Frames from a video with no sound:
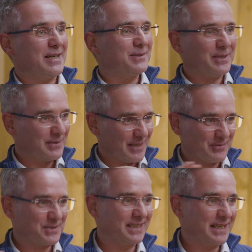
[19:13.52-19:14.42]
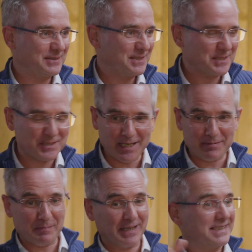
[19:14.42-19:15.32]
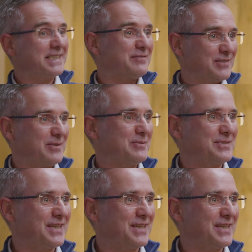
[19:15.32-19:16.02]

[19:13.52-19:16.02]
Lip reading: out knowing that I wasn't allowed to disturb it, but I didn't even know it was